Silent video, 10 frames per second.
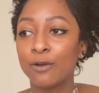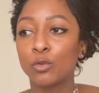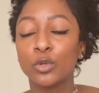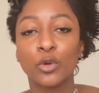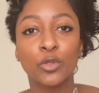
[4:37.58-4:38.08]

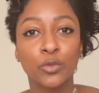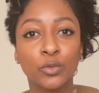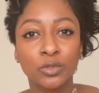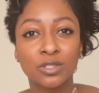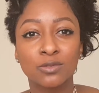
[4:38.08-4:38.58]
All your
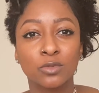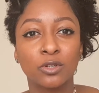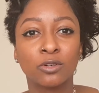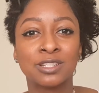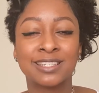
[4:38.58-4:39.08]
thoughts, all
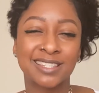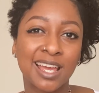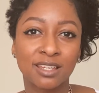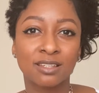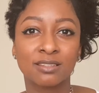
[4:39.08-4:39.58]
your
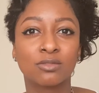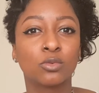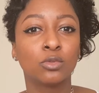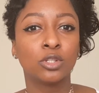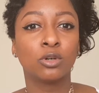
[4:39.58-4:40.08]
desires,
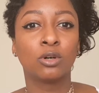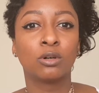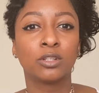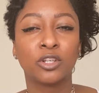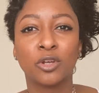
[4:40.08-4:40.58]
all
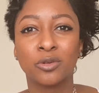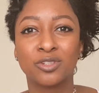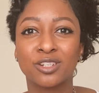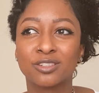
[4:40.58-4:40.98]
your, you know,